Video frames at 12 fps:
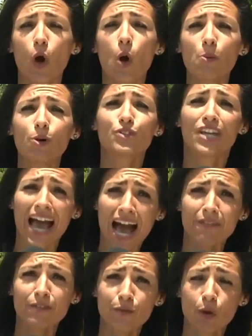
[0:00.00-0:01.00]
almost
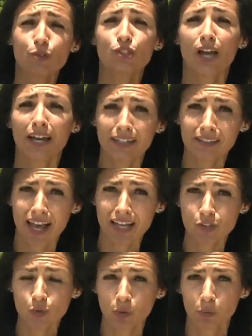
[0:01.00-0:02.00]
half of those sliding
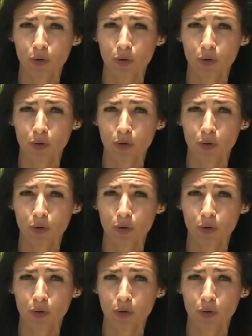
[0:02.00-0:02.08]
glass door